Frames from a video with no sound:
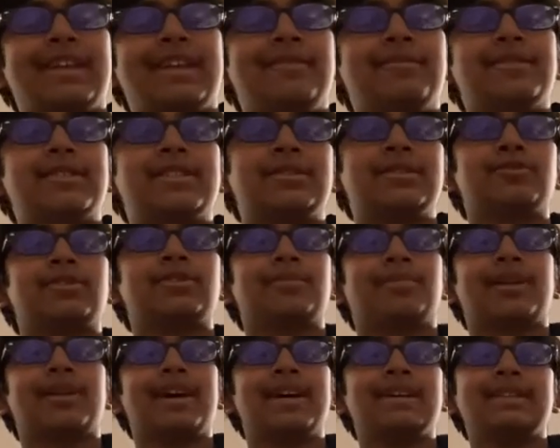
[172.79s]
It was so
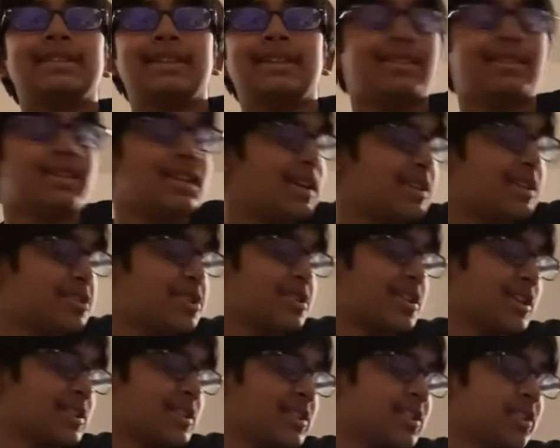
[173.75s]
surprising that I just
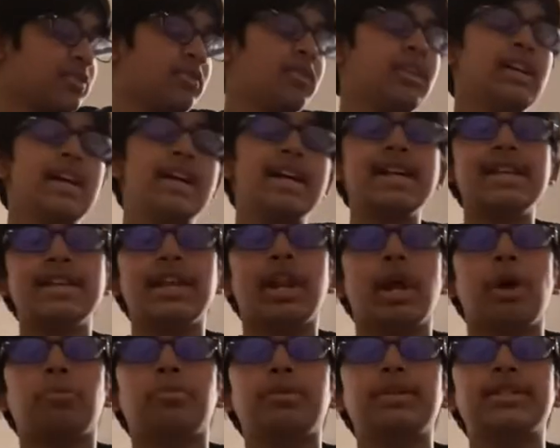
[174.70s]
got so, you
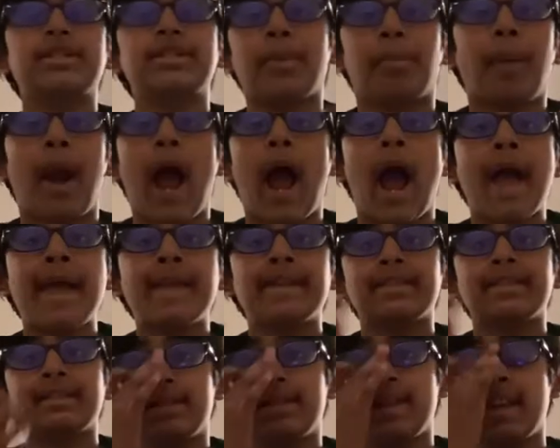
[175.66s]
know,
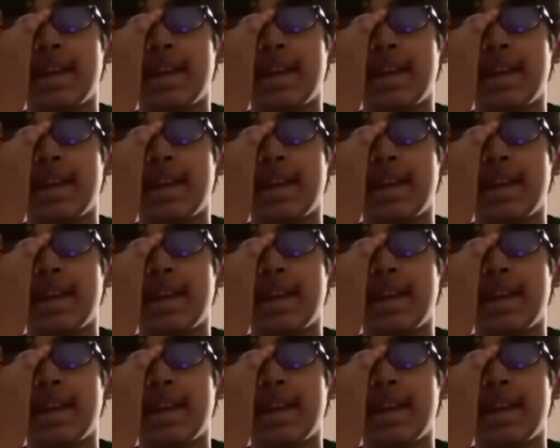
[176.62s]
surprised.